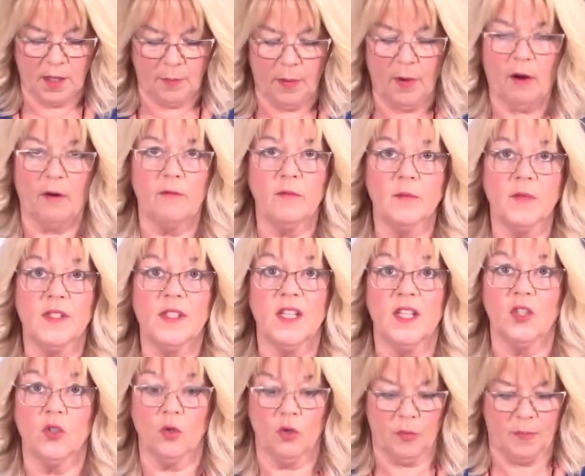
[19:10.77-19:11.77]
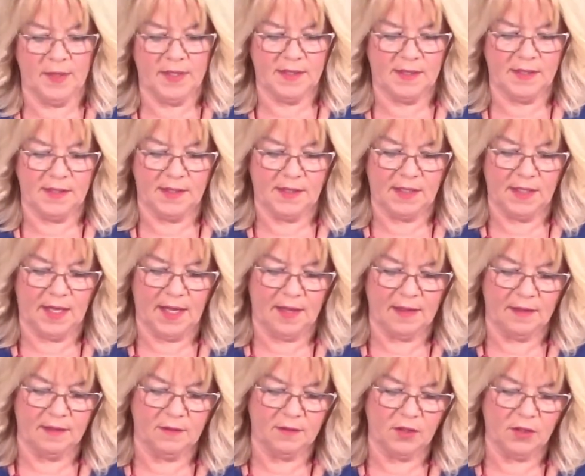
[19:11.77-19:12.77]
apart from stitch all the pieces
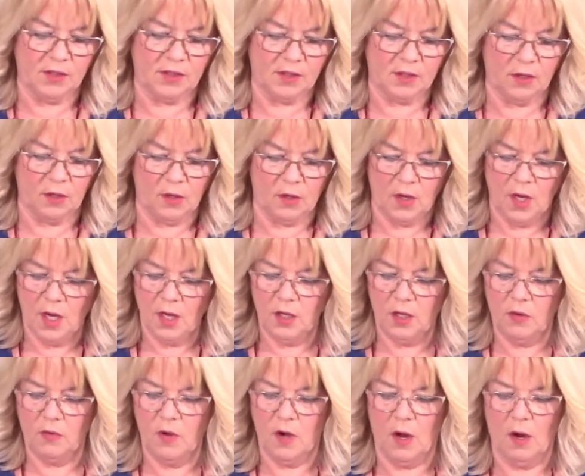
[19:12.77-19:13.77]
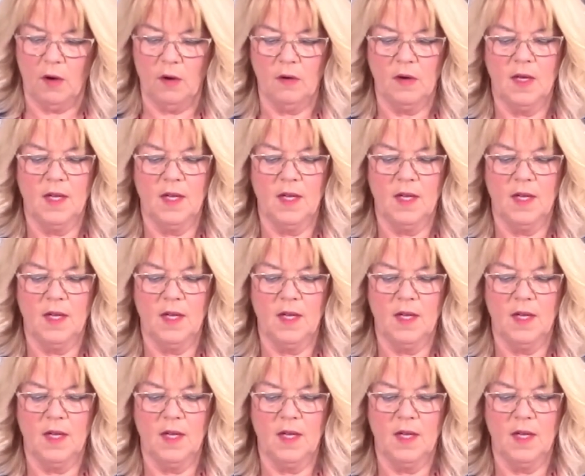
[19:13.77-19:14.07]
together, just so you know.